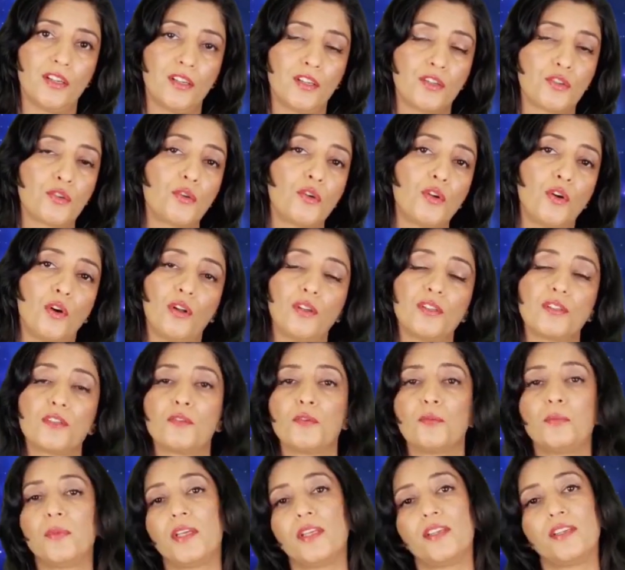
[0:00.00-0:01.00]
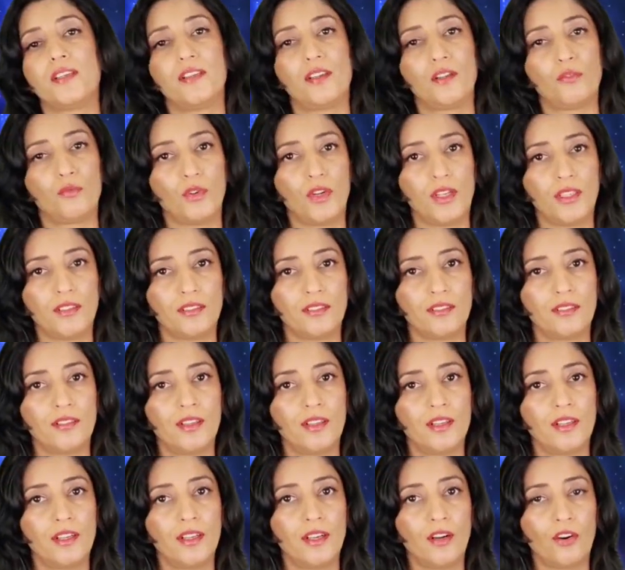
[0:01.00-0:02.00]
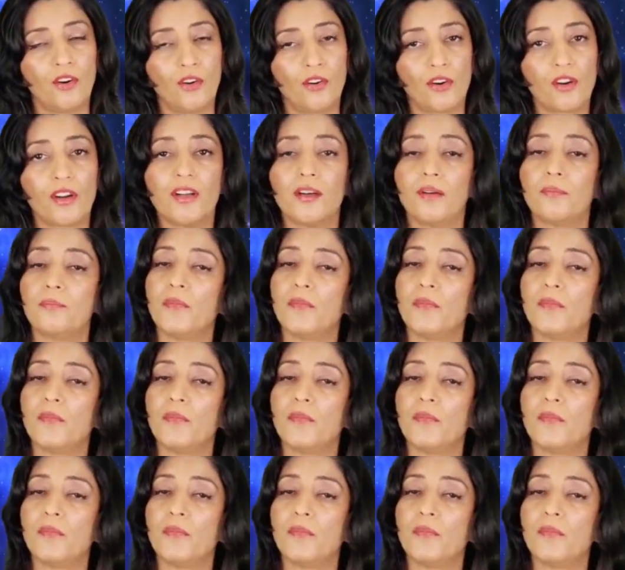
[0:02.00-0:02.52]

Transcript: should also be in D1, or an